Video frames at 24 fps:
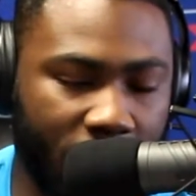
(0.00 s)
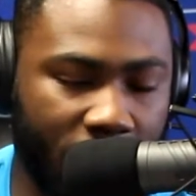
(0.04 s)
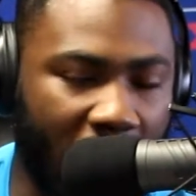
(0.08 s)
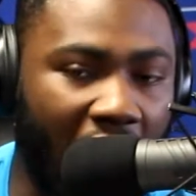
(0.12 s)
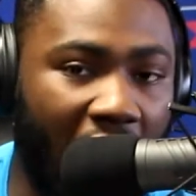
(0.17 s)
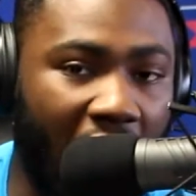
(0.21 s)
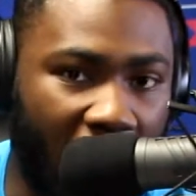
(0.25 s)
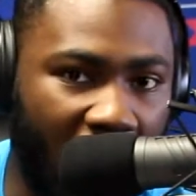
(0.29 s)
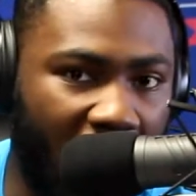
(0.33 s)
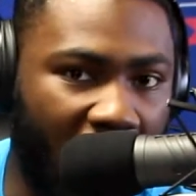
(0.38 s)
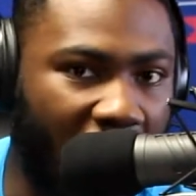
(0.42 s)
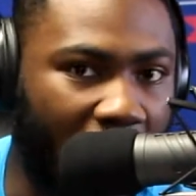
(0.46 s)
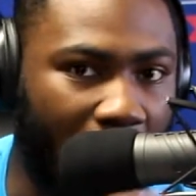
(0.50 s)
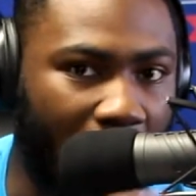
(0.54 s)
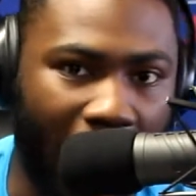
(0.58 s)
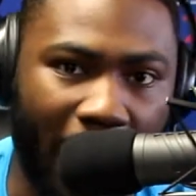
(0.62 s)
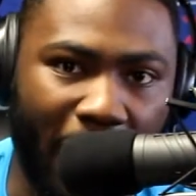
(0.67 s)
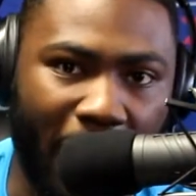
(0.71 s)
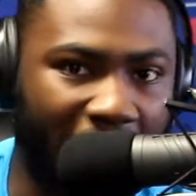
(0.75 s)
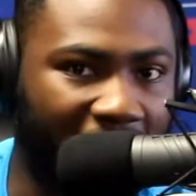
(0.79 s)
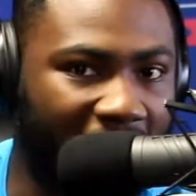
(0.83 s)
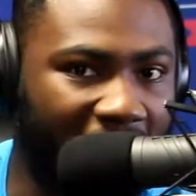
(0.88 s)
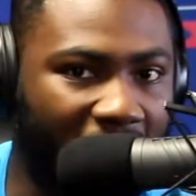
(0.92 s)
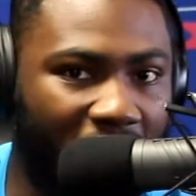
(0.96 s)

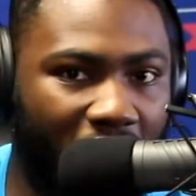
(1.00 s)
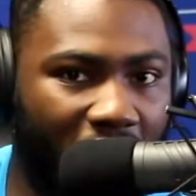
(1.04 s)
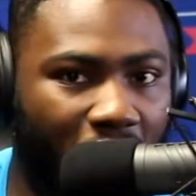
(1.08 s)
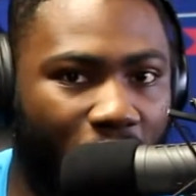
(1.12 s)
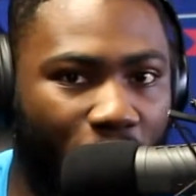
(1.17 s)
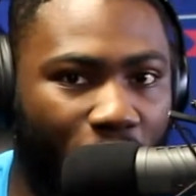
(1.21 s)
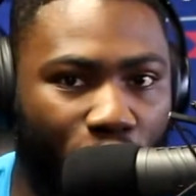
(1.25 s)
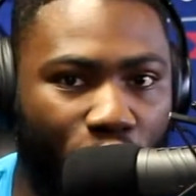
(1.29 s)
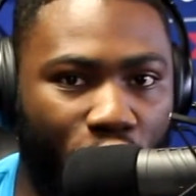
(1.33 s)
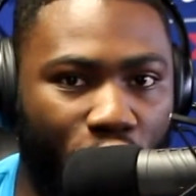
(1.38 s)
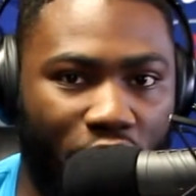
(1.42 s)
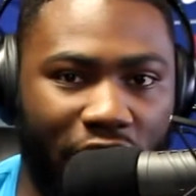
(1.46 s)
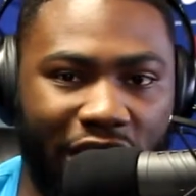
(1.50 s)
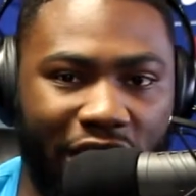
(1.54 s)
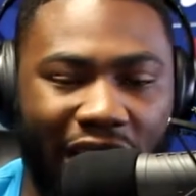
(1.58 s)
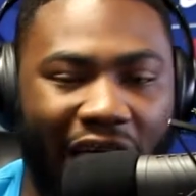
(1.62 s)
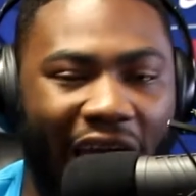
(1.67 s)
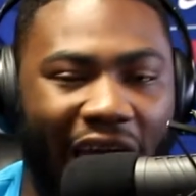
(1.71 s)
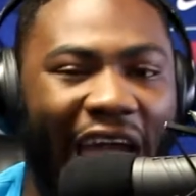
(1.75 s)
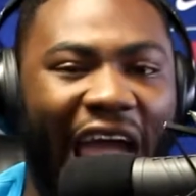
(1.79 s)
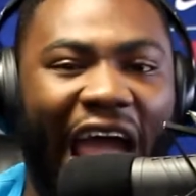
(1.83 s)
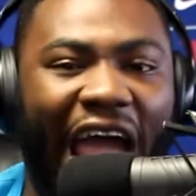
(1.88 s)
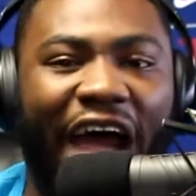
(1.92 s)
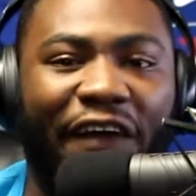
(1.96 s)
I wholeheartedly,
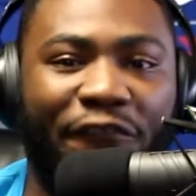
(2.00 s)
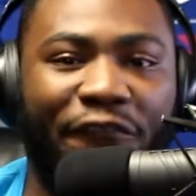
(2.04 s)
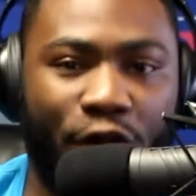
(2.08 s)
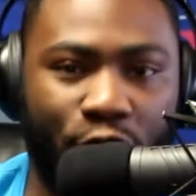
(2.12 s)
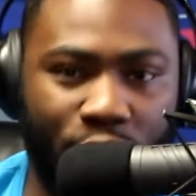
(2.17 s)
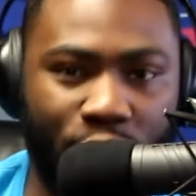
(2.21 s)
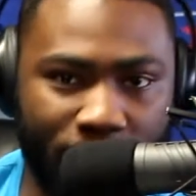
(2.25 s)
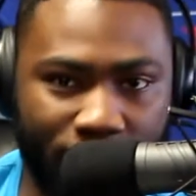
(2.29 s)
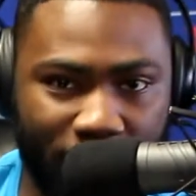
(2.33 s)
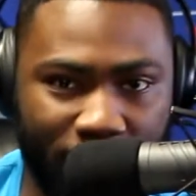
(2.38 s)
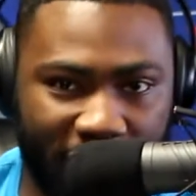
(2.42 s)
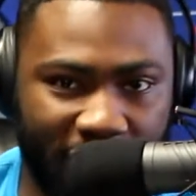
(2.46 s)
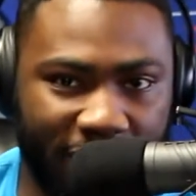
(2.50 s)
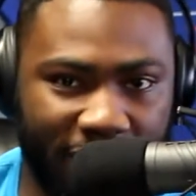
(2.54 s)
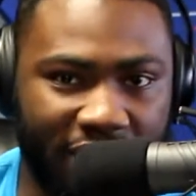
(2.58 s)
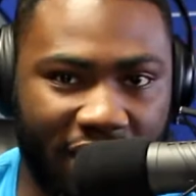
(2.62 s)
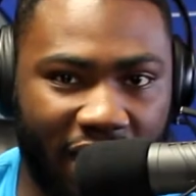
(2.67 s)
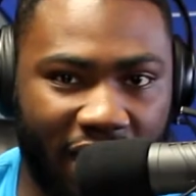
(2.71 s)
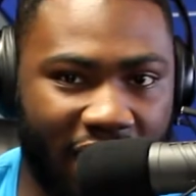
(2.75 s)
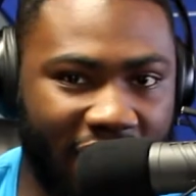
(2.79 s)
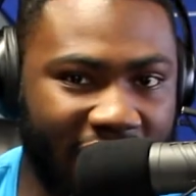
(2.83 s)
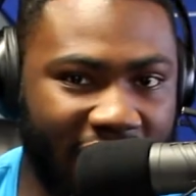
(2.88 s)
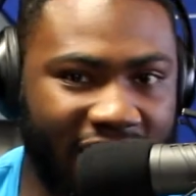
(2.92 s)
everyone believes that.